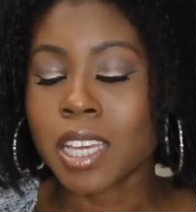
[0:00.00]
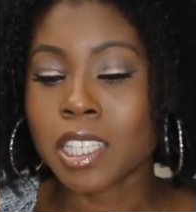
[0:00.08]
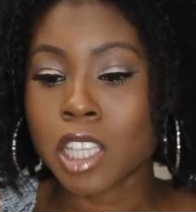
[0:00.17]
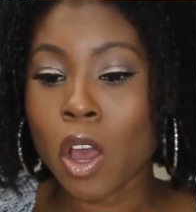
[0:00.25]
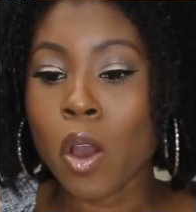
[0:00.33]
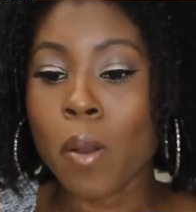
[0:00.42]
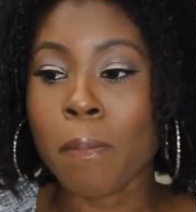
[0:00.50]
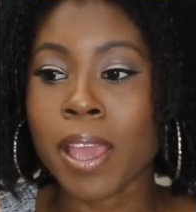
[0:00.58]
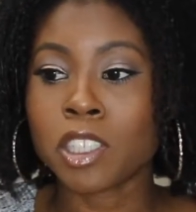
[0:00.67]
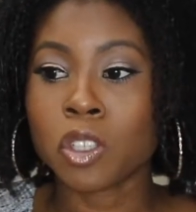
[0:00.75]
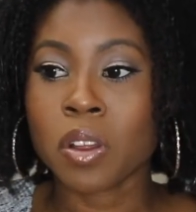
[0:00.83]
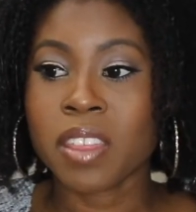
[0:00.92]
So
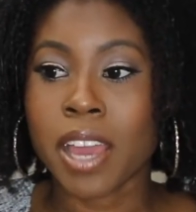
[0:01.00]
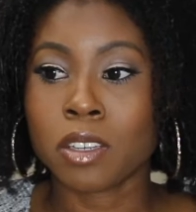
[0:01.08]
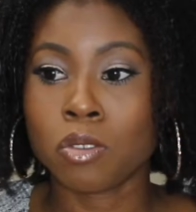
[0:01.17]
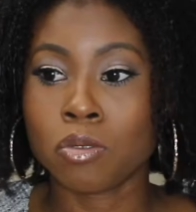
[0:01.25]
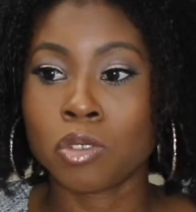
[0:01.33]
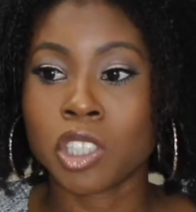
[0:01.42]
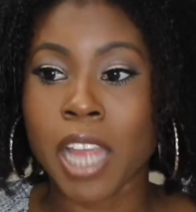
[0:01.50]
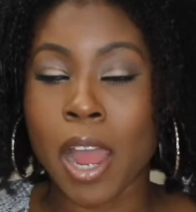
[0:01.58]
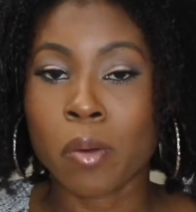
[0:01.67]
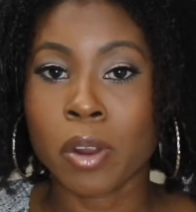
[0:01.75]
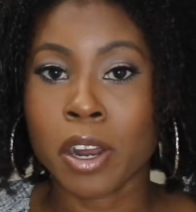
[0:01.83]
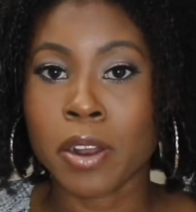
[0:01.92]
make sure that you
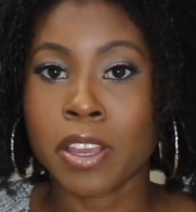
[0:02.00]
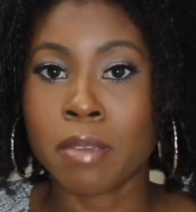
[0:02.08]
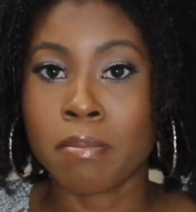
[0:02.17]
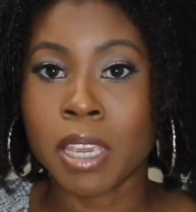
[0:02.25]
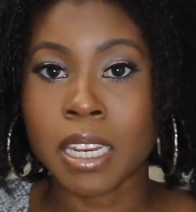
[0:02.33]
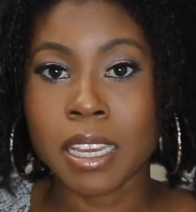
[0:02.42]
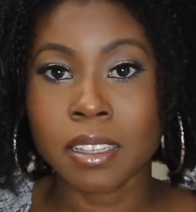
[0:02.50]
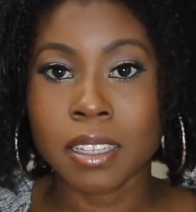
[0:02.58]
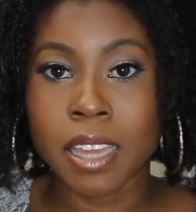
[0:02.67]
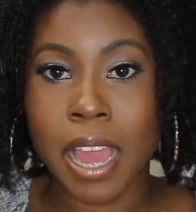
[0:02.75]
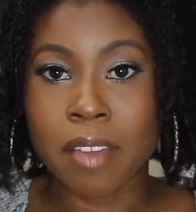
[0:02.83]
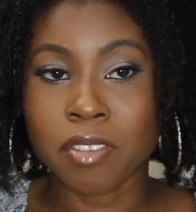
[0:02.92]
shower
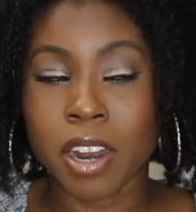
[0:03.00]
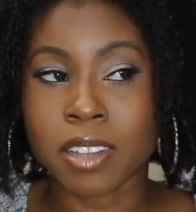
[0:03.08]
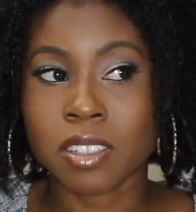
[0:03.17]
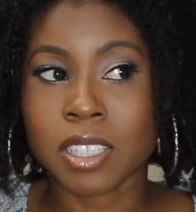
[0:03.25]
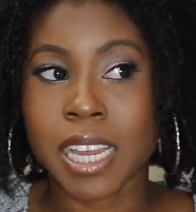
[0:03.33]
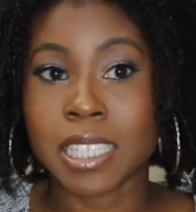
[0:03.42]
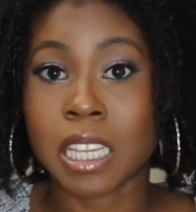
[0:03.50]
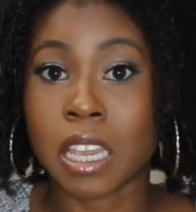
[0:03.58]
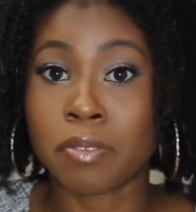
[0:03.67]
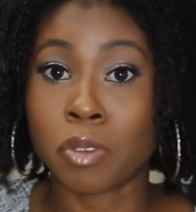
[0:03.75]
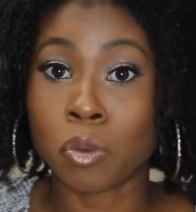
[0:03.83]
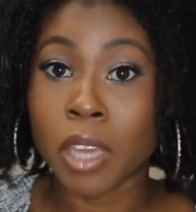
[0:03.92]
immediately after
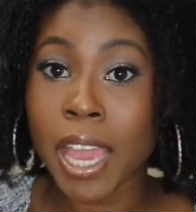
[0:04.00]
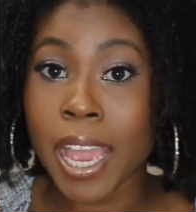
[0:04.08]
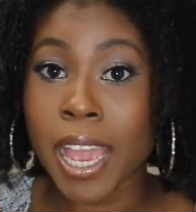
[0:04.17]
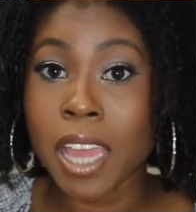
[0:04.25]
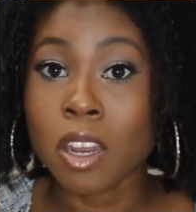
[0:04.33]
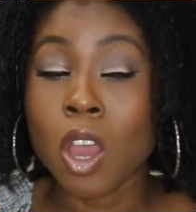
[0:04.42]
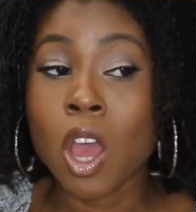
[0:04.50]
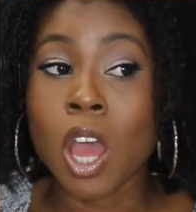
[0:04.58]
exercising if you can.